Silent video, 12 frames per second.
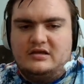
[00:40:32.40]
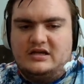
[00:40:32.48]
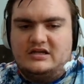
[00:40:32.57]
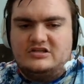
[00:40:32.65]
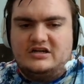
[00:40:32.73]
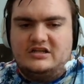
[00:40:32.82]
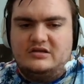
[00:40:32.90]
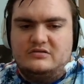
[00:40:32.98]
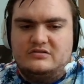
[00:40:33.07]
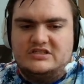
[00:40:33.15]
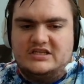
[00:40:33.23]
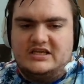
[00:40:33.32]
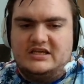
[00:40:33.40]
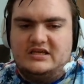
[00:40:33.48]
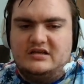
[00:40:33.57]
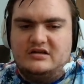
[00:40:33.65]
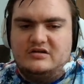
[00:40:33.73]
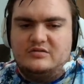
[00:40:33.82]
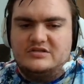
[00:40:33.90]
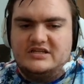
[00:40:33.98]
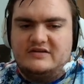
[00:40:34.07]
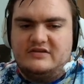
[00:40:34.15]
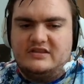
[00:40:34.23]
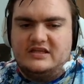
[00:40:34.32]
I try to use E on almost
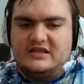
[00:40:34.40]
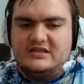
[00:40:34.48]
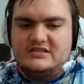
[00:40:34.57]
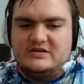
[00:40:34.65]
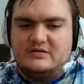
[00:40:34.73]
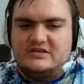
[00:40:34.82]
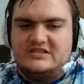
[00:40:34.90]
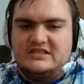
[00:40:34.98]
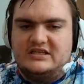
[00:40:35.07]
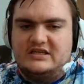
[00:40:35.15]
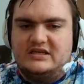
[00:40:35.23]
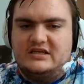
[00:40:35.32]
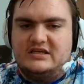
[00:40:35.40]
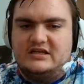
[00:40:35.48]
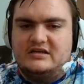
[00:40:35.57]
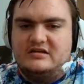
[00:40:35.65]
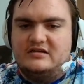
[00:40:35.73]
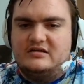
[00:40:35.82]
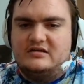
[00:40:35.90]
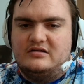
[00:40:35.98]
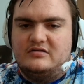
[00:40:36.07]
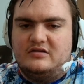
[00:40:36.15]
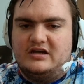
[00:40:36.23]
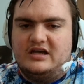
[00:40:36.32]
everything, so it's the
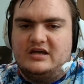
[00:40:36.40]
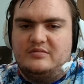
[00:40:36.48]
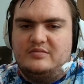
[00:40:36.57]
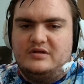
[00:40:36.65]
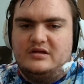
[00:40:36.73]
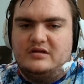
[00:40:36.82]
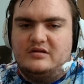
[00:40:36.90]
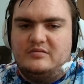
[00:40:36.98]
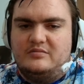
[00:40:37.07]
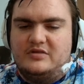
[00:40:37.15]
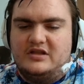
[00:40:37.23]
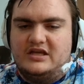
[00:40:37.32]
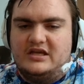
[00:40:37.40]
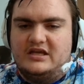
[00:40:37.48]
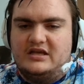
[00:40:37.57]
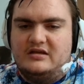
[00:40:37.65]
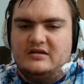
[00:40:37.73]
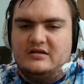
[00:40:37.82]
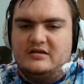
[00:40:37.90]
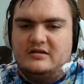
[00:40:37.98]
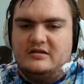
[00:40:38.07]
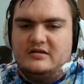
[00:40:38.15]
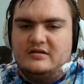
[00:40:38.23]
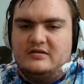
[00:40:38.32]
grab, play.
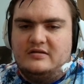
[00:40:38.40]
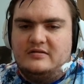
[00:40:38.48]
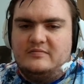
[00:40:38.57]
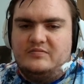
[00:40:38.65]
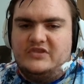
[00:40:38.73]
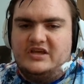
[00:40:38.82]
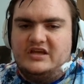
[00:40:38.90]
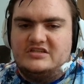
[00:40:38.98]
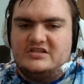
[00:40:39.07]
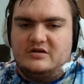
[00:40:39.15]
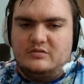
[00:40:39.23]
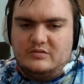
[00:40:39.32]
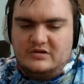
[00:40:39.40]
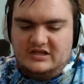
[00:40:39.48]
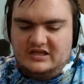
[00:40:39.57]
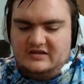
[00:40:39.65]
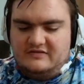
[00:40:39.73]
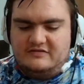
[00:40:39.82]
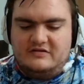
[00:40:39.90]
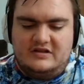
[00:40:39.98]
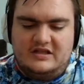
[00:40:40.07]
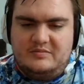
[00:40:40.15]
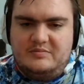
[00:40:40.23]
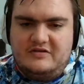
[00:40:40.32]
Sorry, we want a
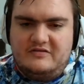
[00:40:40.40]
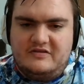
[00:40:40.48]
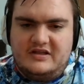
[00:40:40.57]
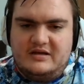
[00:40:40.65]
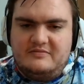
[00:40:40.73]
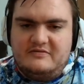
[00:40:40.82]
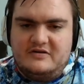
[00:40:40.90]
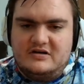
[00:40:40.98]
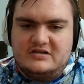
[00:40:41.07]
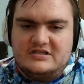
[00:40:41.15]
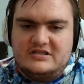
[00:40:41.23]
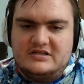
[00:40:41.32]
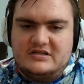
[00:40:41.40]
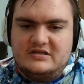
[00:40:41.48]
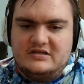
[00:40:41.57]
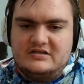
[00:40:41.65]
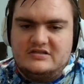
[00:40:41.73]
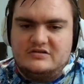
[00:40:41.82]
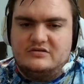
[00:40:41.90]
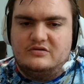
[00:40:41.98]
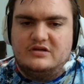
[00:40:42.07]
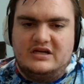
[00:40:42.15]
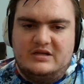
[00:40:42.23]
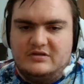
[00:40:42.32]
flip flop first to
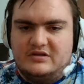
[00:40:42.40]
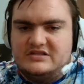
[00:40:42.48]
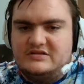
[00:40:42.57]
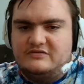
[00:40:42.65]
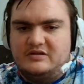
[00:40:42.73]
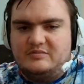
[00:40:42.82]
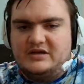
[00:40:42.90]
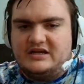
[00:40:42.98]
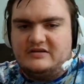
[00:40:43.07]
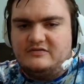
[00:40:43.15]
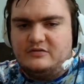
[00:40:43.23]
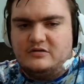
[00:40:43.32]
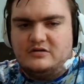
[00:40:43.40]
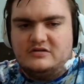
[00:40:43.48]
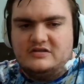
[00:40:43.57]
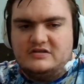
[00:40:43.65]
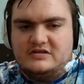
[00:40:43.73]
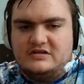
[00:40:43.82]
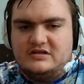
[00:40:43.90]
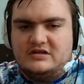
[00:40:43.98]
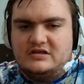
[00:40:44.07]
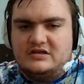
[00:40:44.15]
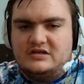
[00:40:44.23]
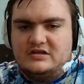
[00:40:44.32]
enable it to flip back and forth.
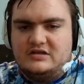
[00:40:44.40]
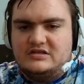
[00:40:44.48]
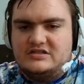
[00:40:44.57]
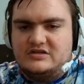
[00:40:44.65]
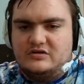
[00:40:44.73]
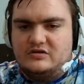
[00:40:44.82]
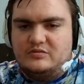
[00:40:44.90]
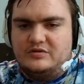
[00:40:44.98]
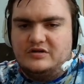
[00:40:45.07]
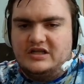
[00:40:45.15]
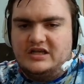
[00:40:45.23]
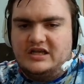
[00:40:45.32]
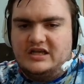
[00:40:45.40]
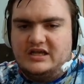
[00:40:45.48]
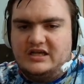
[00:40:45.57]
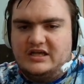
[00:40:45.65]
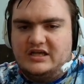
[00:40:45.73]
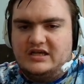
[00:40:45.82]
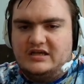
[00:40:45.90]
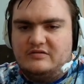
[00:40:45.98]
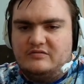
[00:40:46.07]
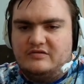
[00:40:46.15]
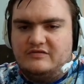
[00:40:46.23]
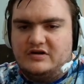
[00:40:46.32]
So play
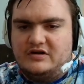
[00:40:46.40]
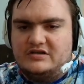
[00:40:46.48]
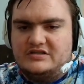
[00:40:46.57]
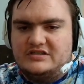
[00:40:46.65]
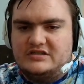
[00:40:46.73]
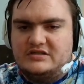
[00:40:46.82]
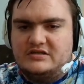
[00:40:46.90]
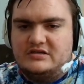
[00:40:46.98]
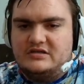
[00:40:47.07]
and reverse.